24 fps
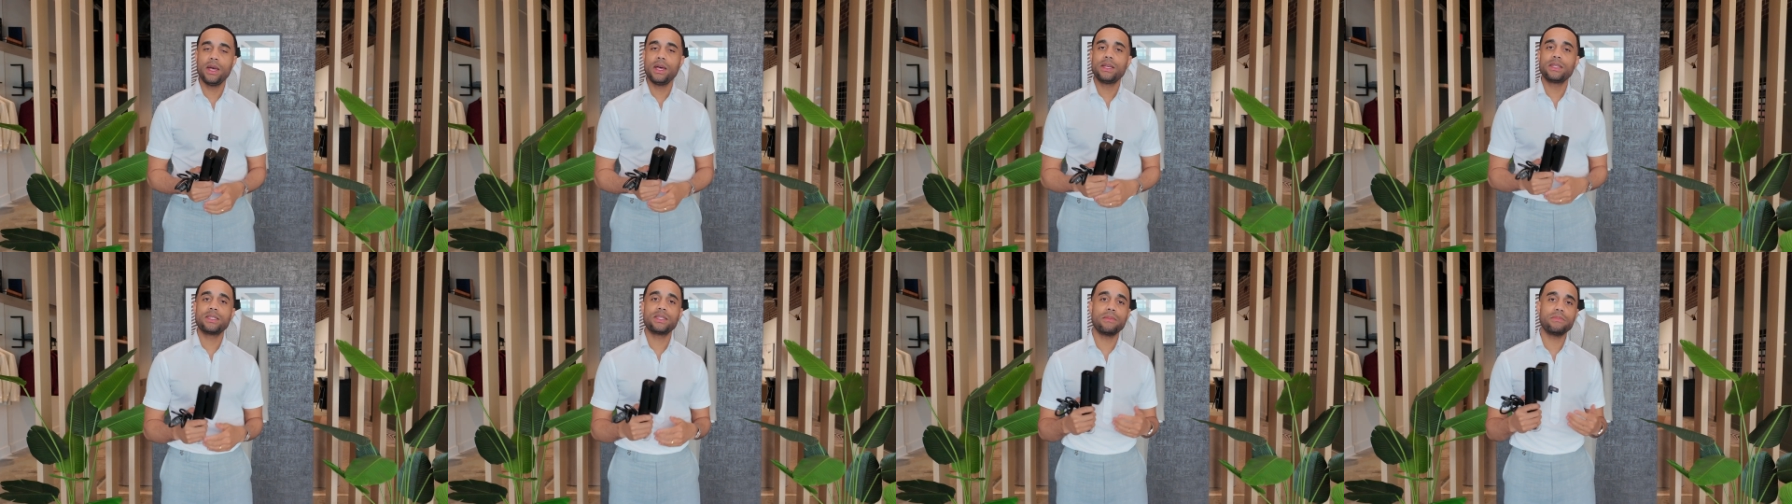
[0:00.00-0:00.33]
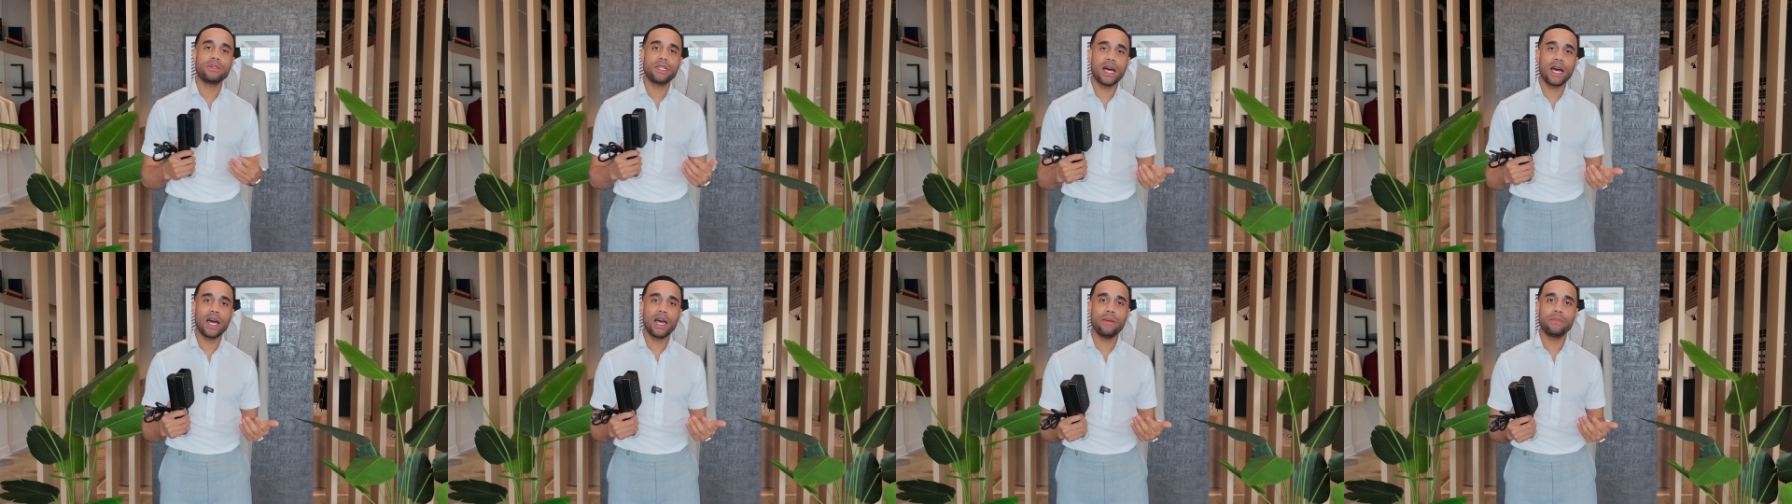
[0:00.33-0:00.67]

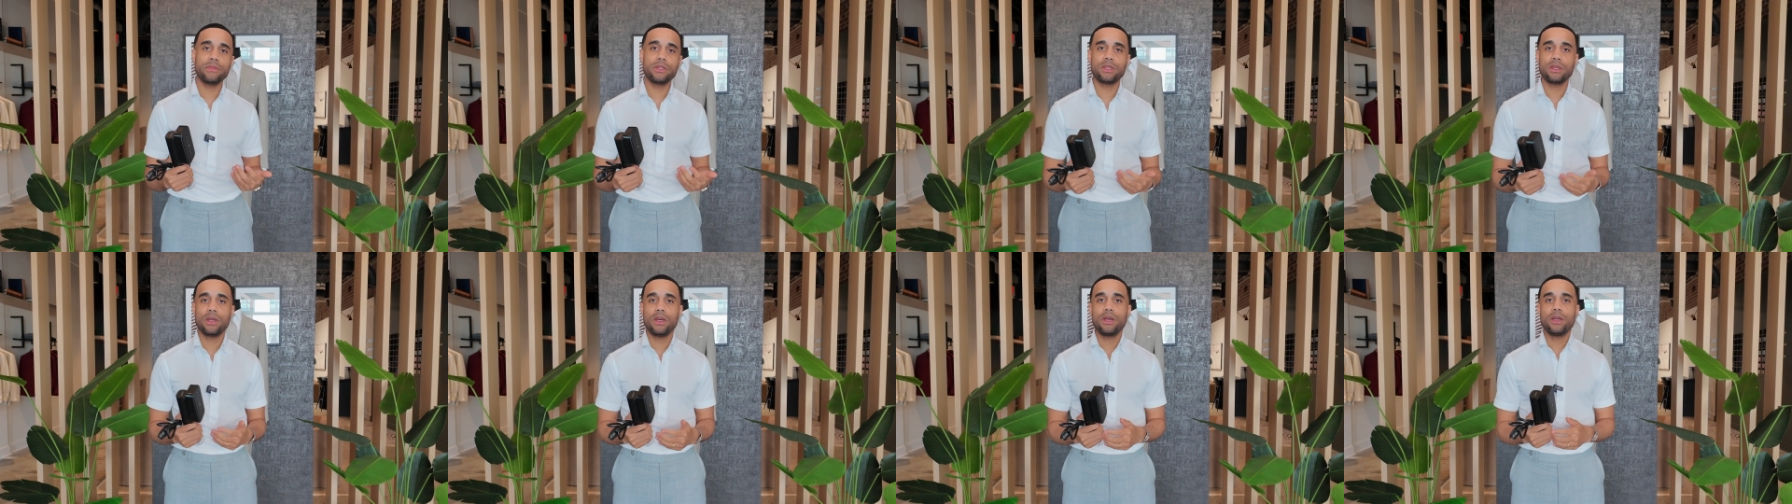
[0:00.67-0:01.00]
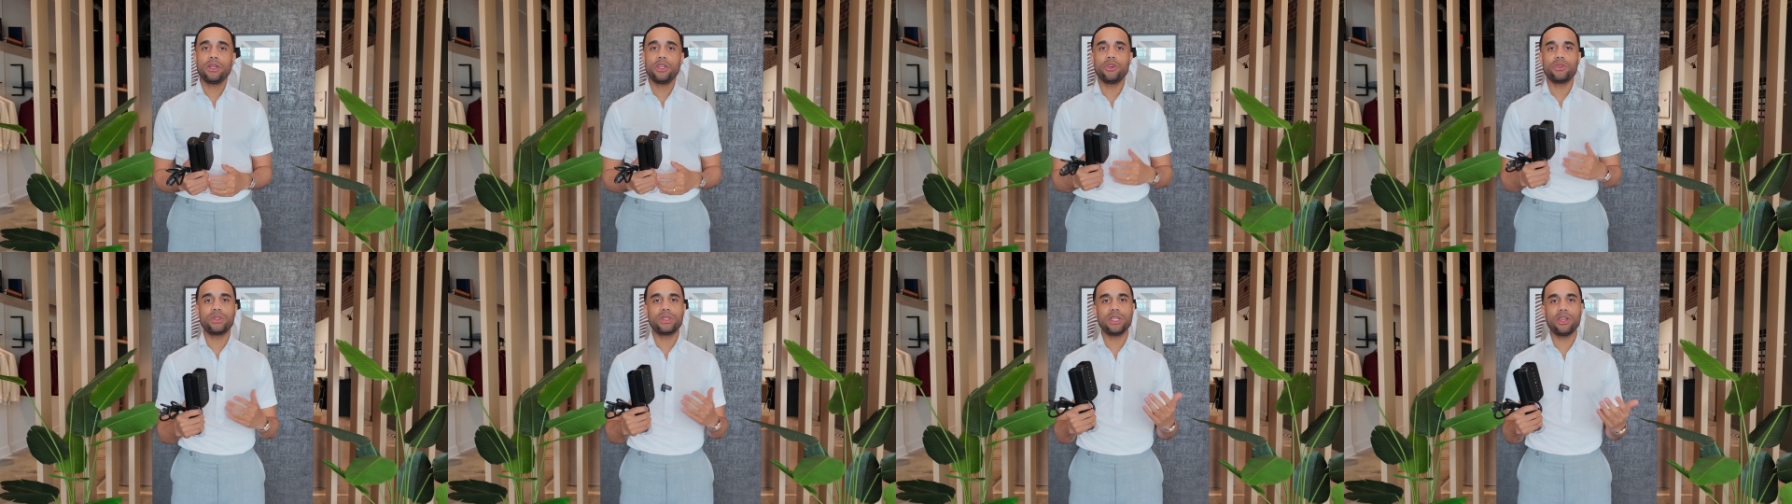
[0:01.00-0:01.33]
Sometimes
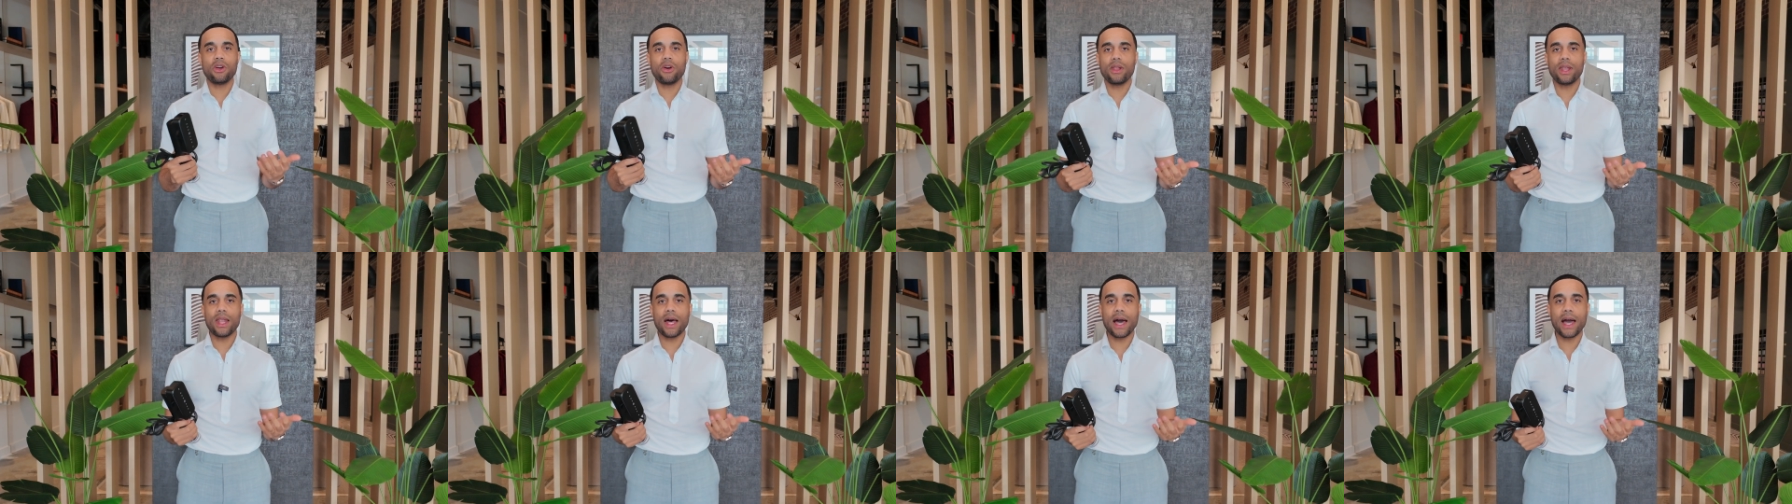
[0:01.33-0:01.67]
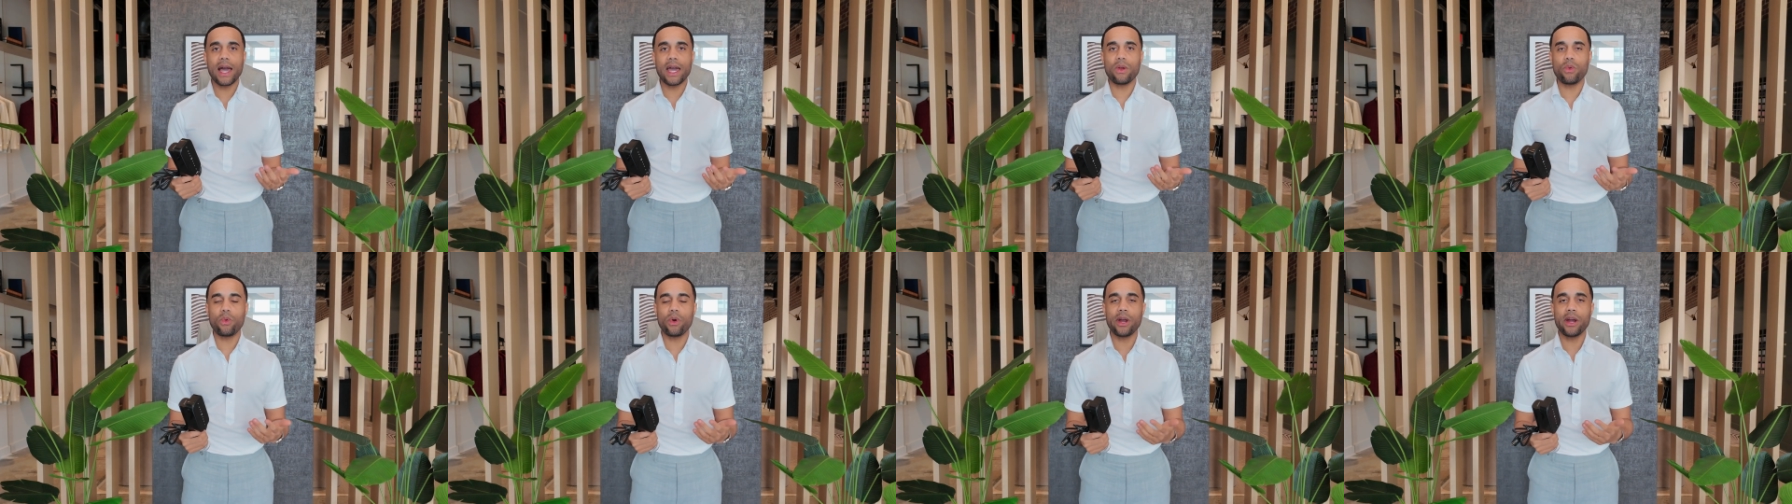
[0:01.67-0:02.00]
you'll see
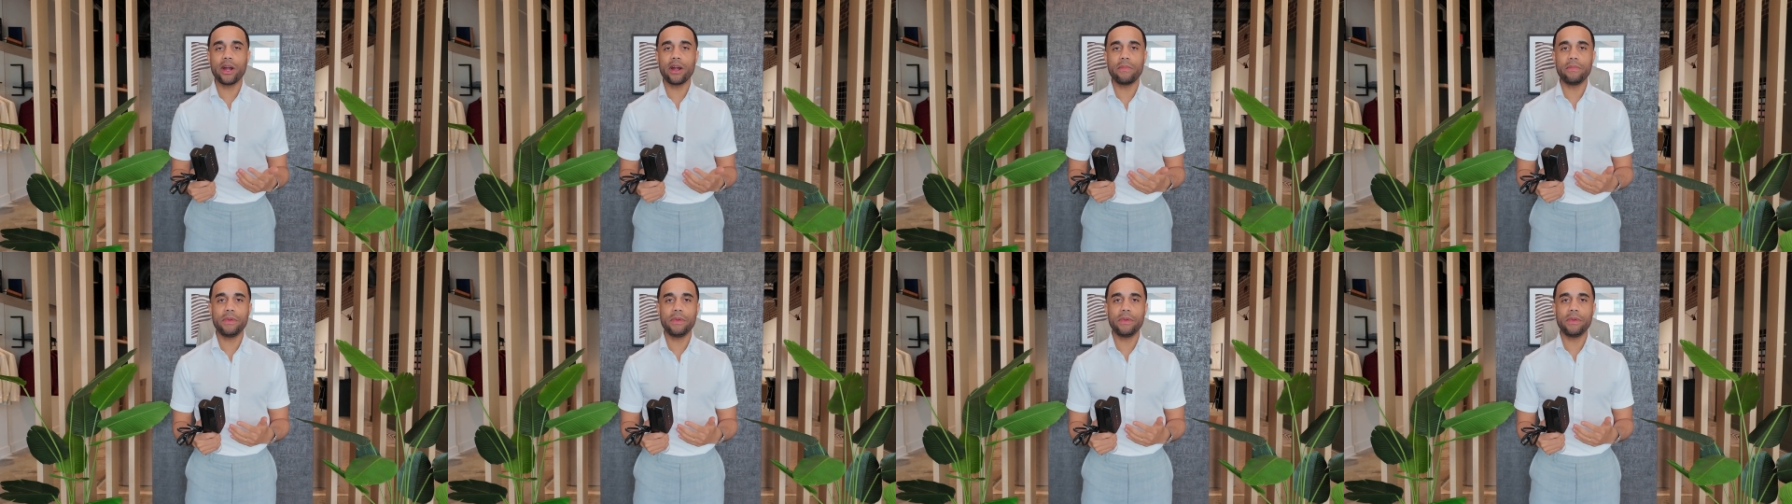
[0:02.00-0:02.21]
online where